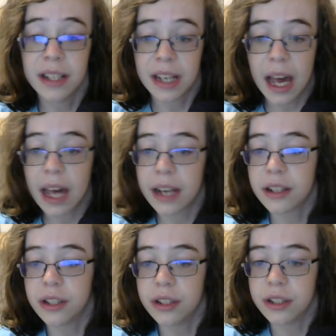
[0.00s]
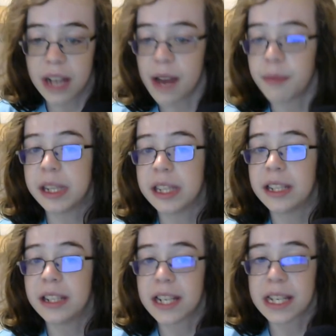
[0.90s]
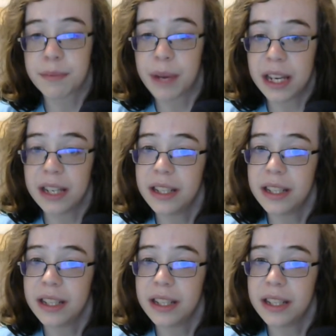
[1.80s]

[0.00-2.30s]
had a good time with it, despite